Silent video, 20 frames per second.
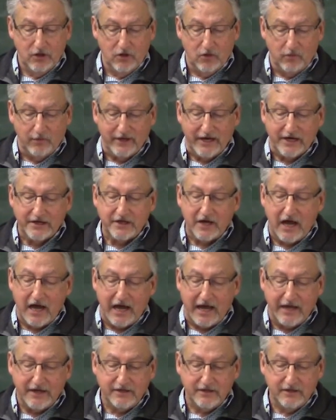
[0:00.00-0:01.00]
When I
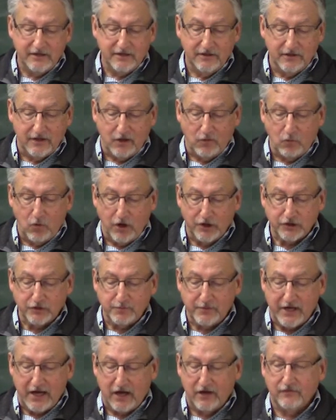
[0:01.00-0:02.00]
died, they washed
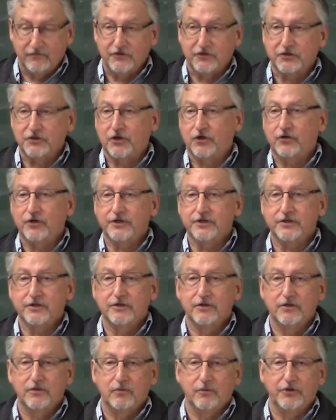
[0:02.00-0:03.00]
me out of the turret
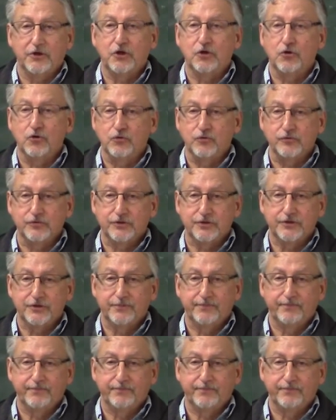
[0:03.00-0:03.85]
with a hose.